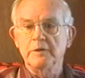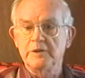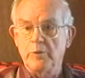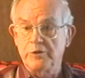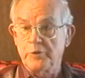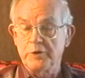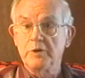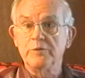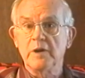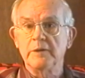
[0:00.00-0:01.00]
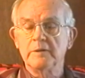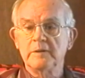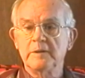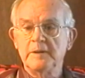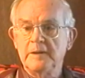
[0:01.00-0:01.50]
or he's born 21 rather.
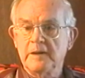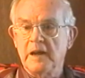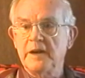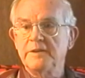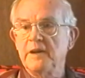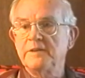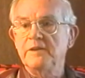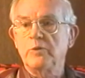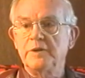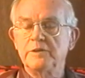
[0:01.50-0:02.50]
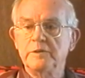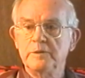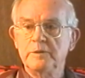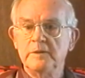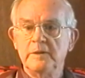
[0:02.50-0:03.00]
Clyde in
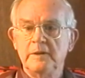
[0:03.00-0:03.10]
1922.